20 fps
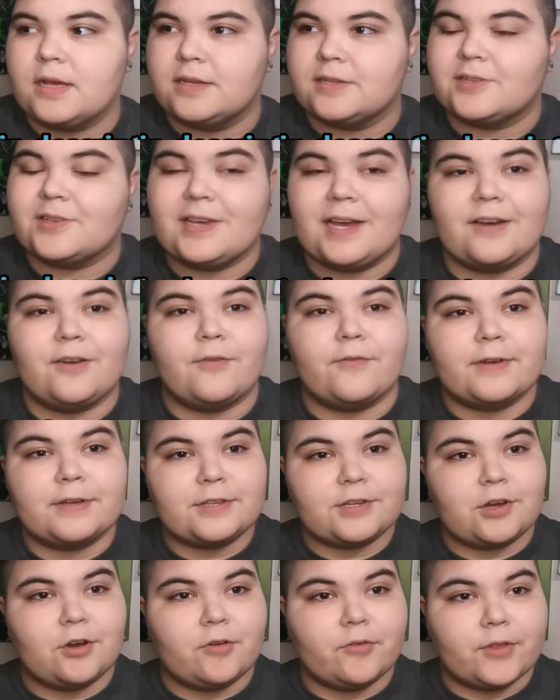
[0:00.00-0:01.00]
So yeah, don't forget
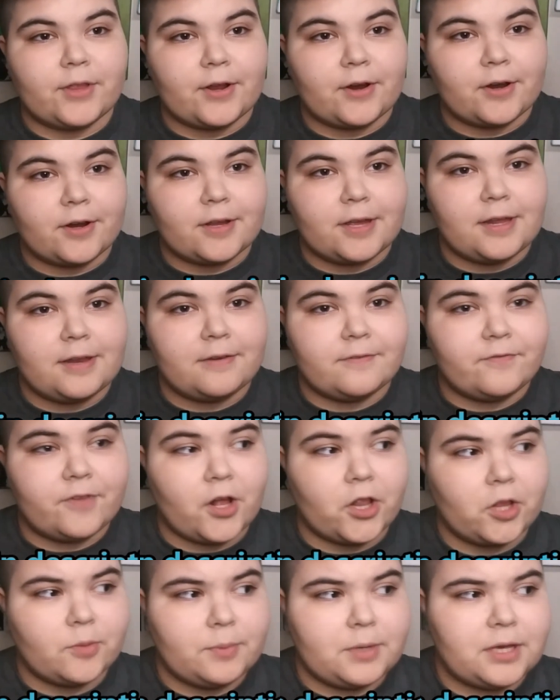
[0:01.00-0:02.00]
to go over there and
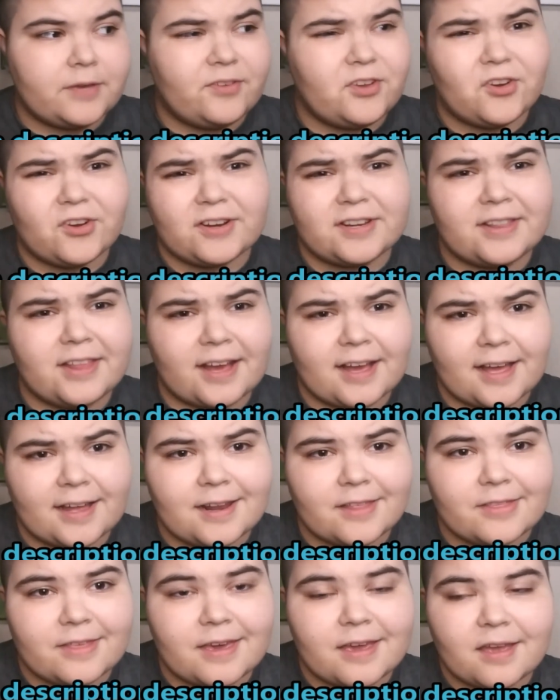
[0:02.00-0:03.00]
follow me if you're into that kind
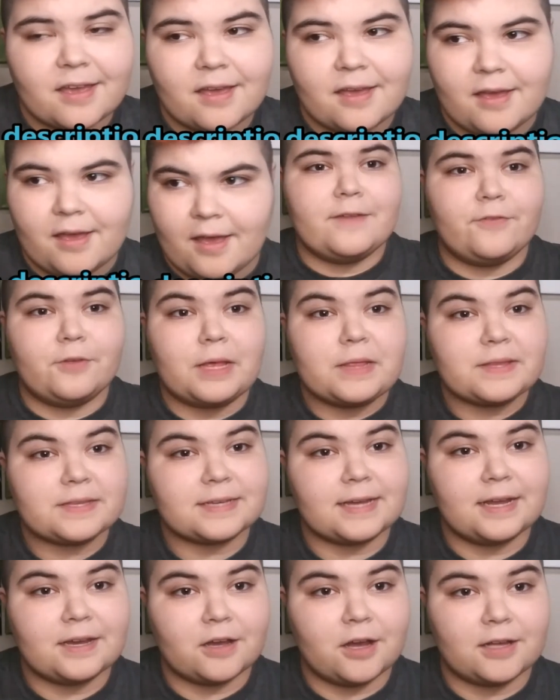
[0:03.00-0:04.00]
of thing. And if you like
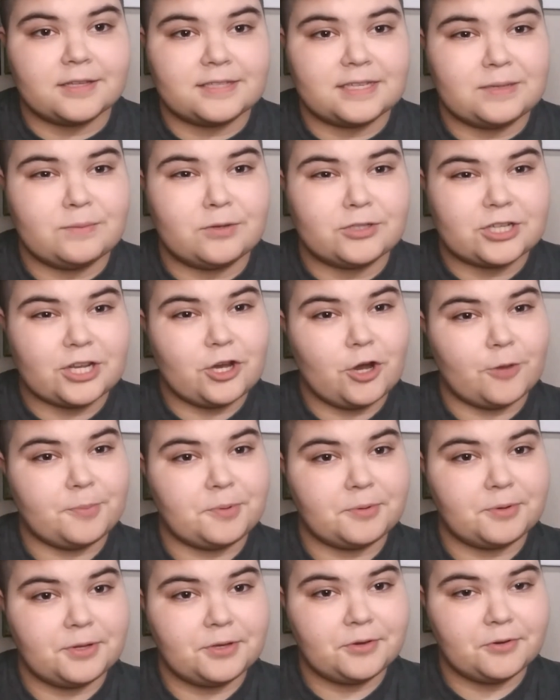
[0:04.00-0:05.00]
this kind of content, which I hope
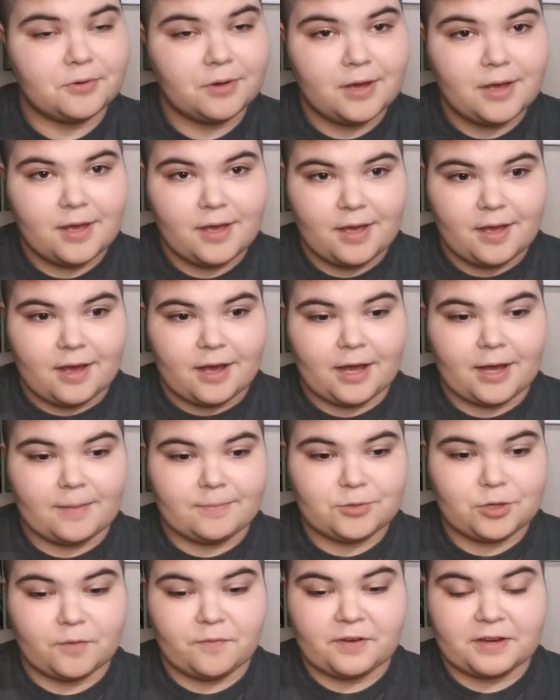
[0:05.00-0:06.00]
you do,
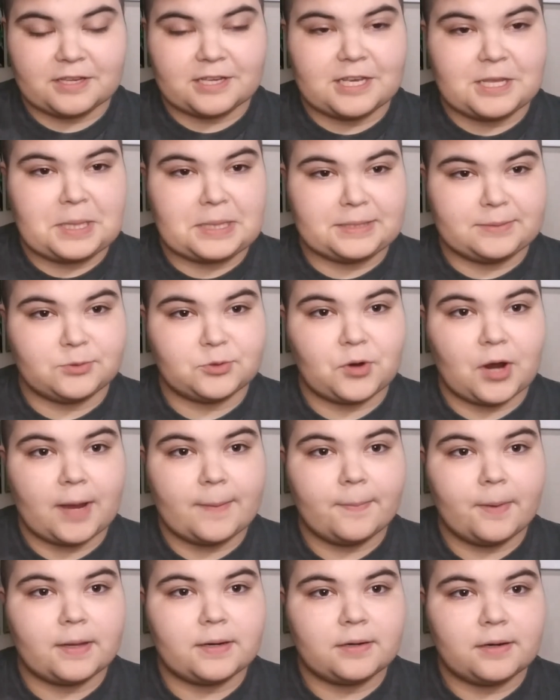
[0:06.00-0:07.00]
don't forget to hit the
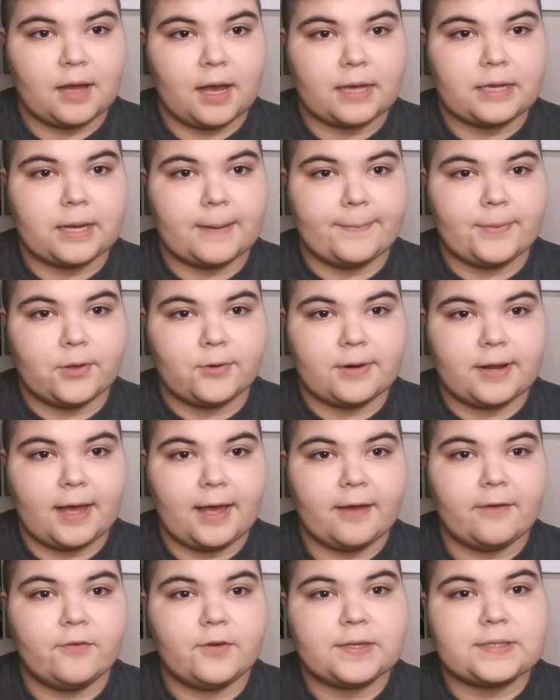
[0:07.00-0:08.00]
subscribe button. I upload
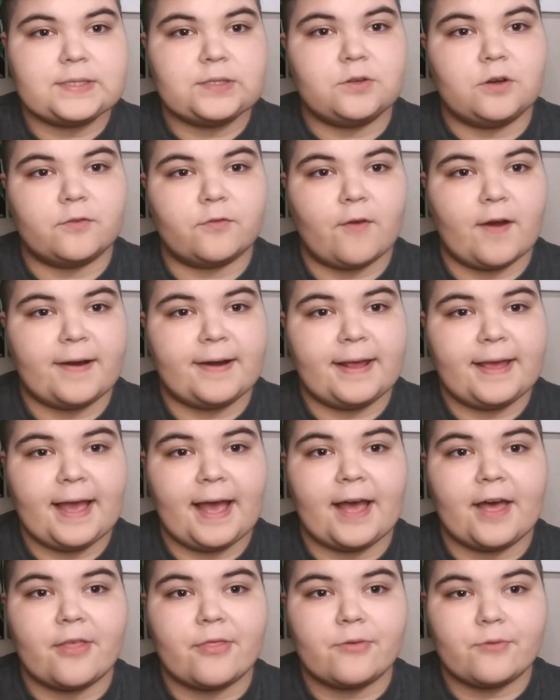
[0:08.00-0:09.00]
every single Friday
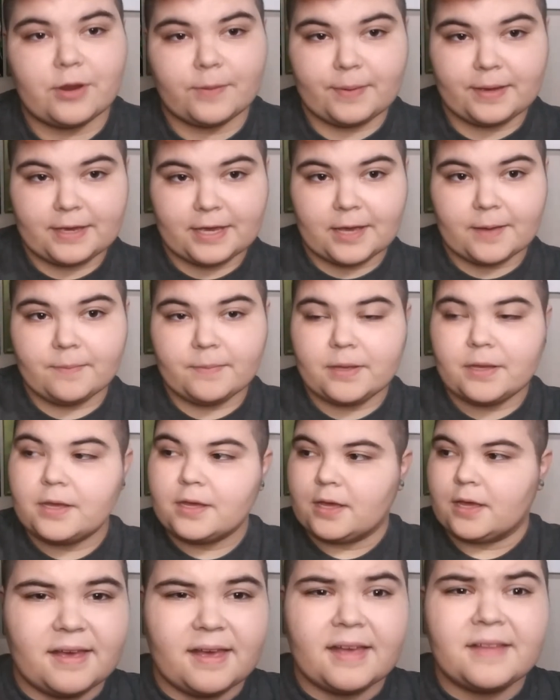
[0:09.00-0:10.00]
at 3 p.m.
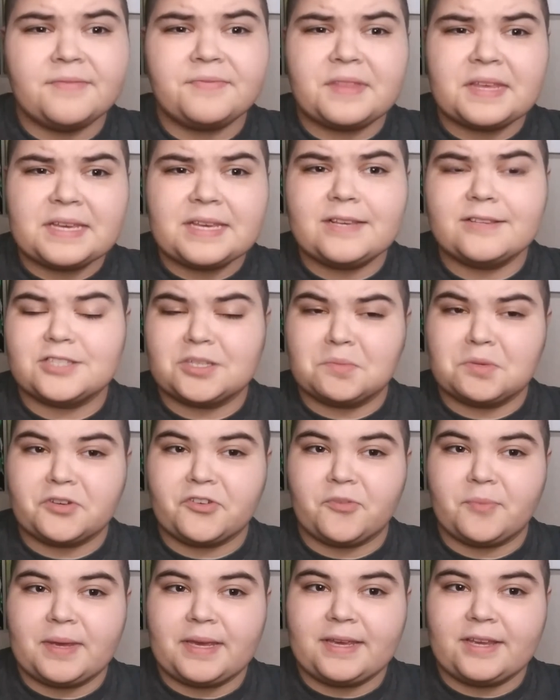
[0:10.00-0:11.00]
And thank you so much
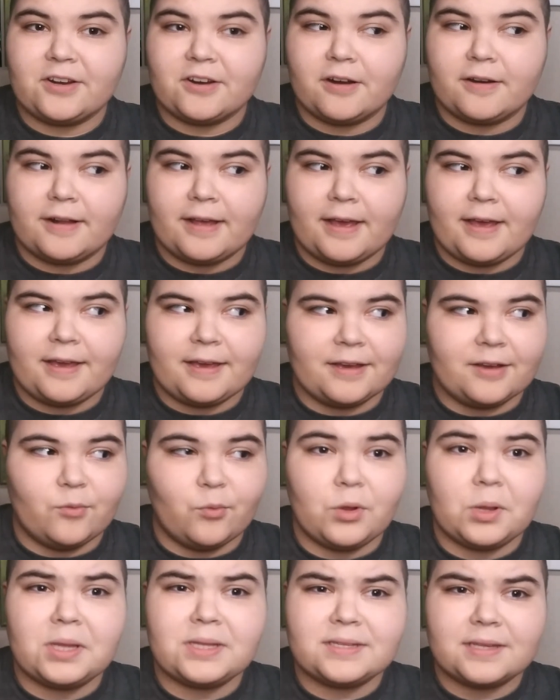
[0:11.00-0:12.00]
for being here today. It
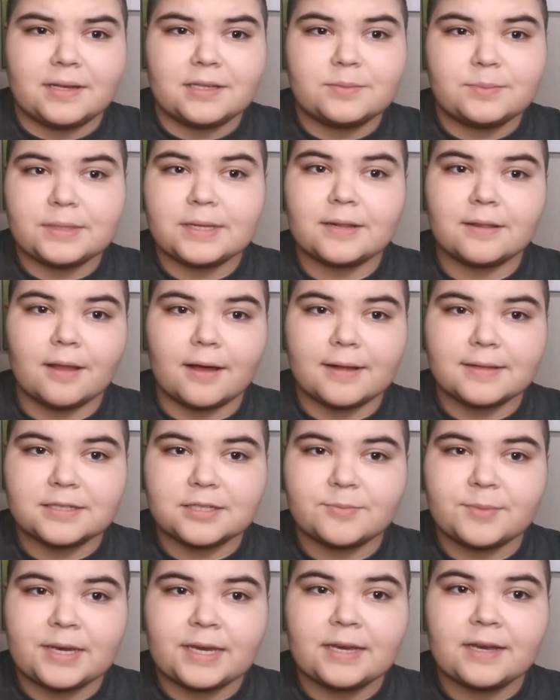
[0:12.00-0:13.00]
really does mean a lot
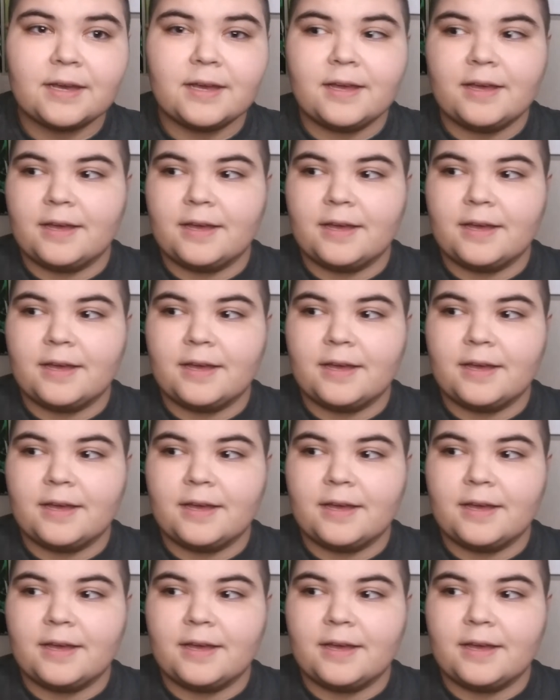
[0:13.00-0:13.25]
to me.